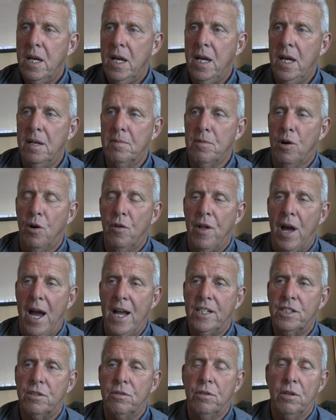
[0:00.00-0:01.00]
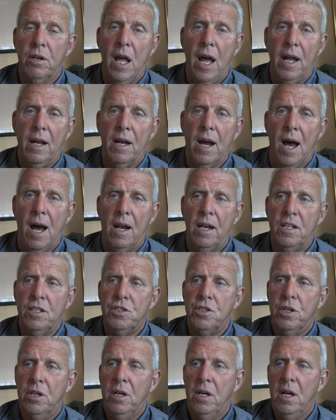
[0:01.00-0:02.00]
in both high school and
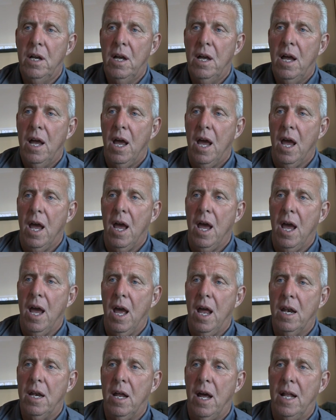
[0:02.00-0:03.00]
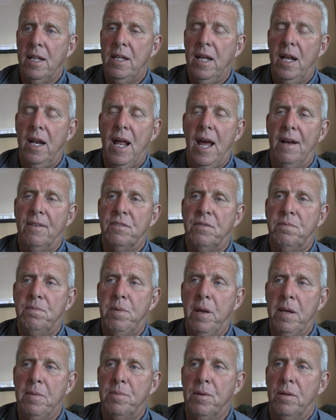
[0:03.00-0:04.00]
college. And I did have
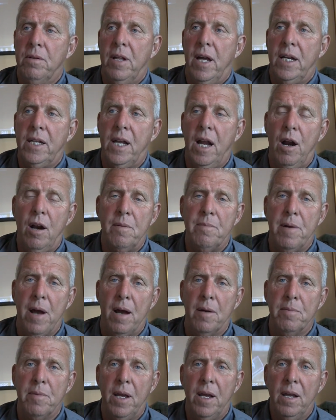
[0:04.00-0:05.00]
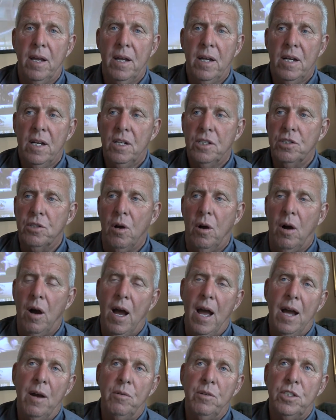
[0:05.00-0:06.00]
people that cared about me. So
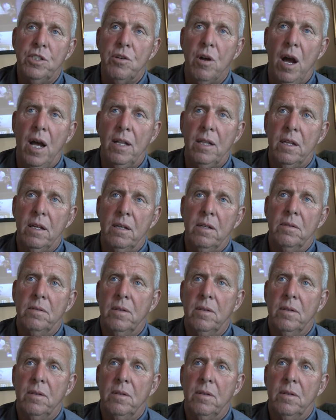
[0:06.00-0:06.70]
I always tried to